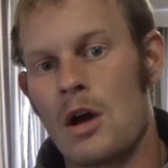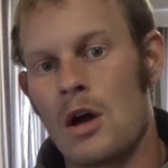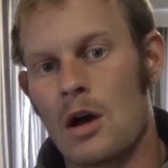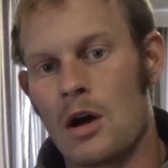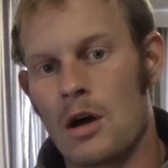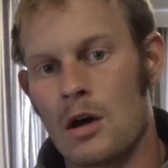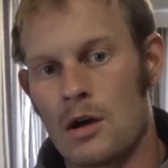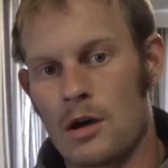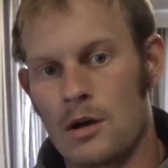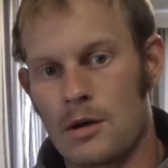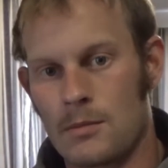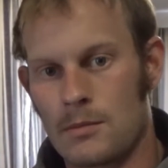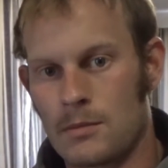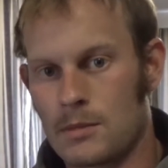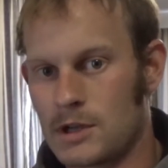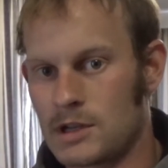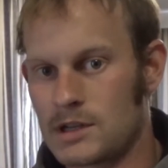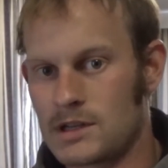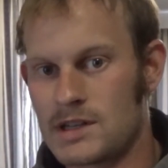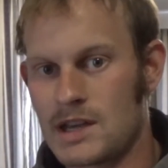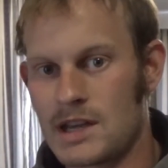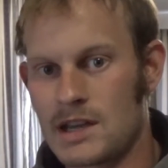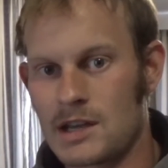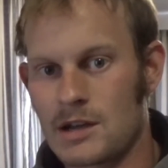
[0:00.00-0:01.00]

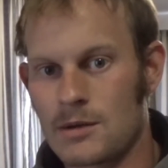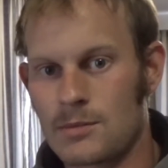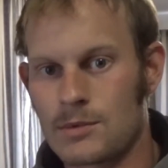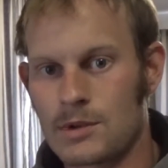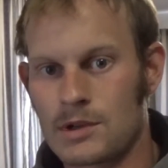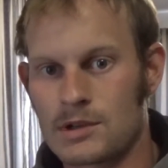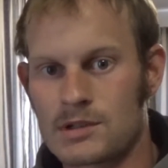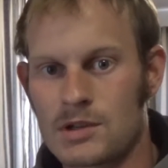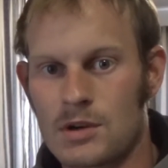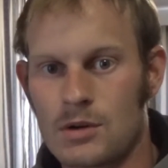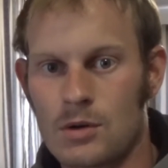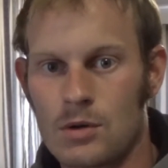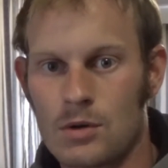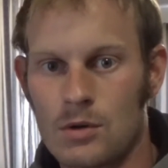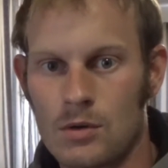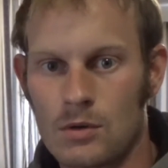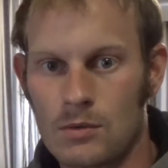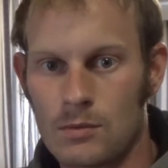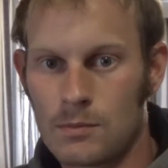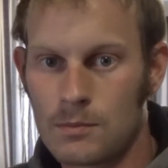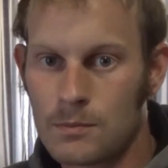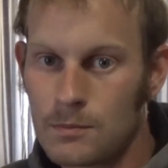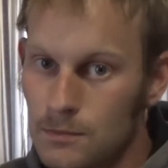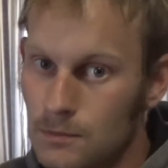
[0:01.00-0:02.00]
and take up this
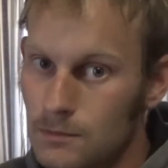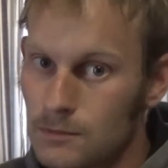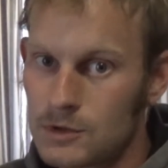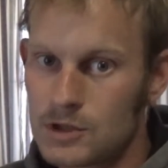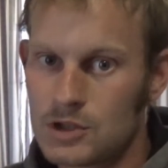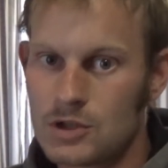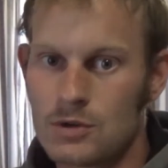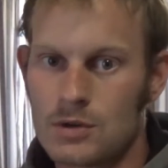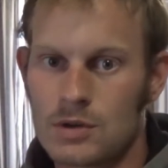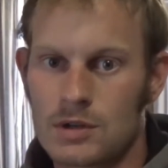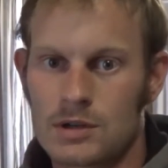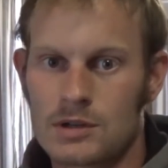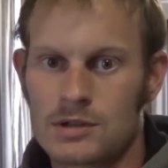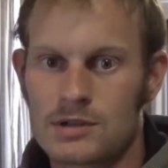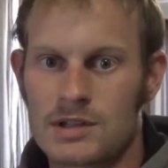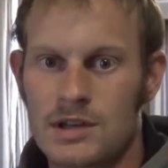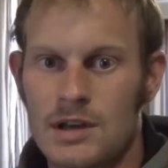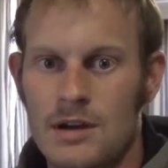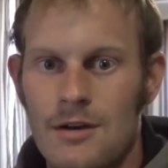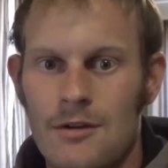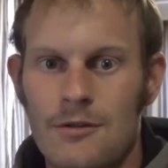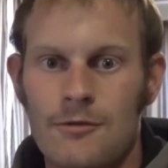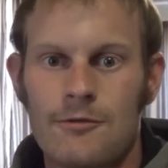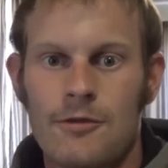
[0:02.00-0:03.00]
whole
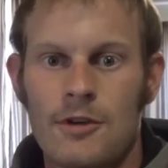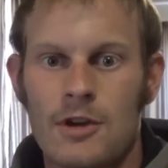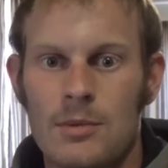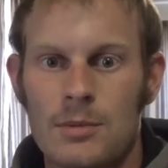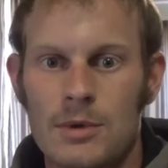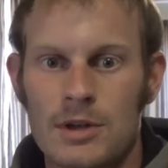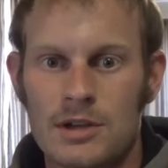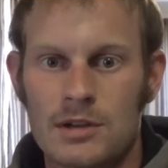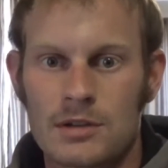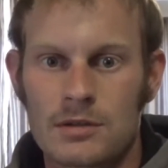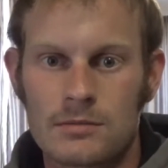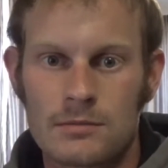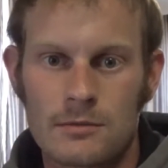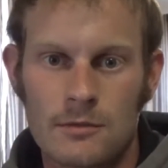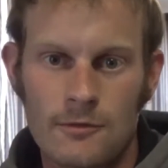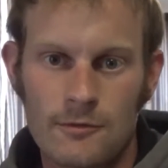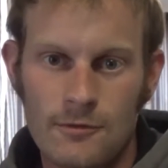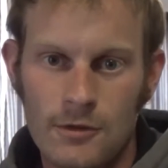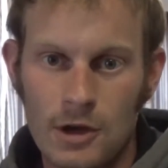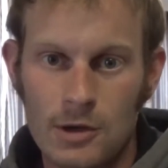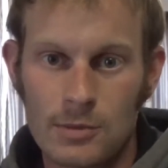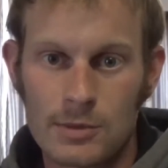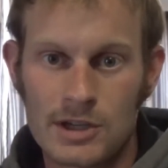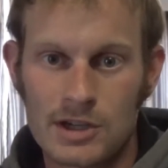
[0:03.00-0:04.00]
do-it-yourself filming
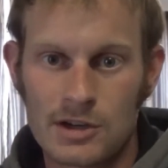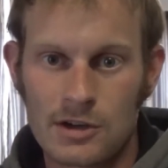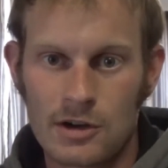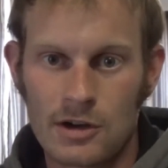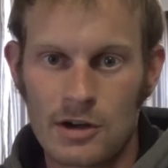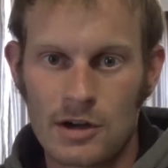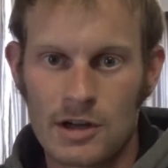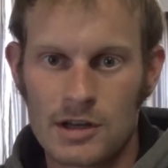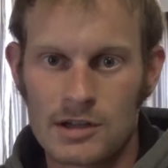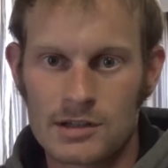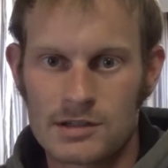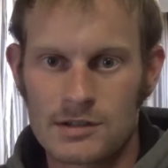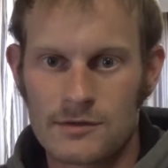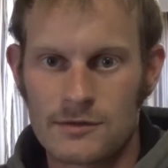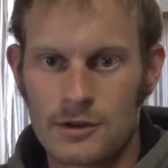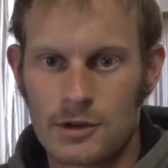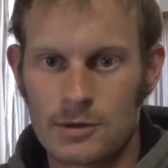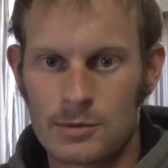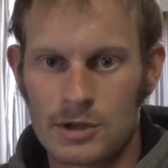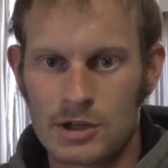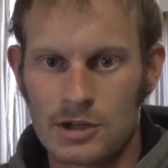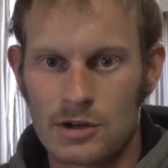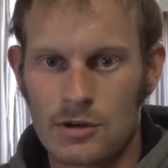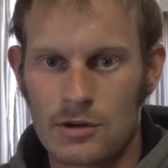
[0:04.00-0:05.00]
your hunts,
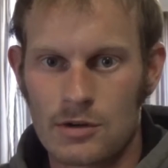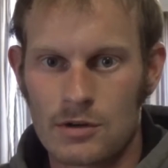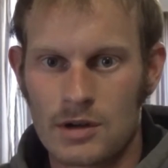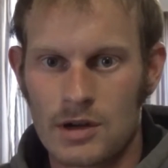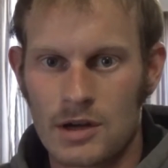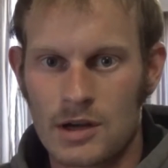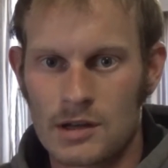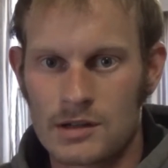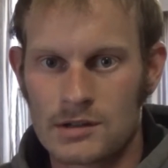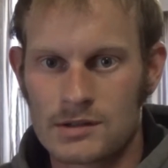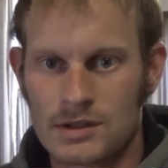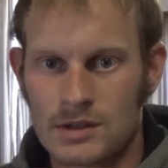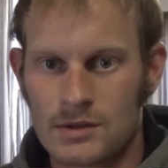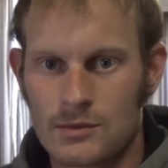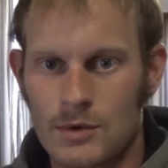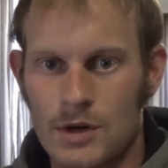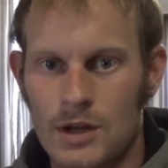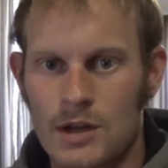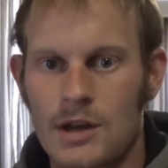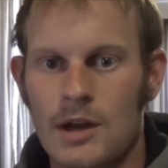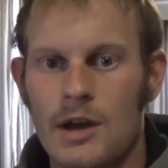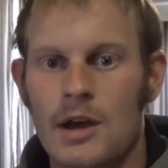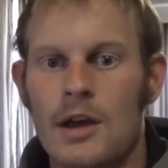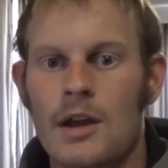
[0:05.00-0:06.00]
filming your own hunts and
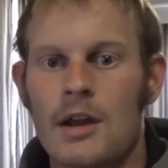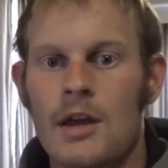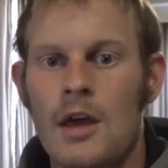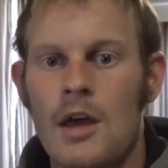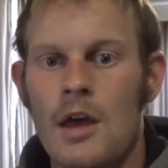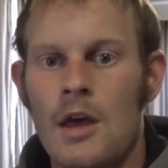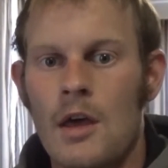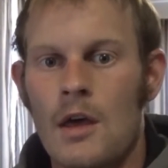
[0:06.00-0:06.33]
whatnot.